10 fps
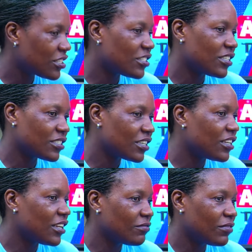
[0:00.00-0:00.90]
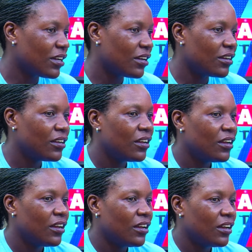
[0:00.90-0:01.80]
kids the skill and
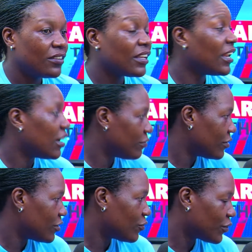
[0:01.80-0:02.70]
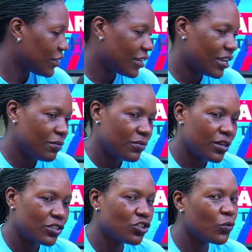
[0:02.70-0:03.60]
the love for the game.
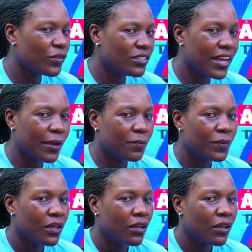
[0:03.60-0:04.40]
So with time,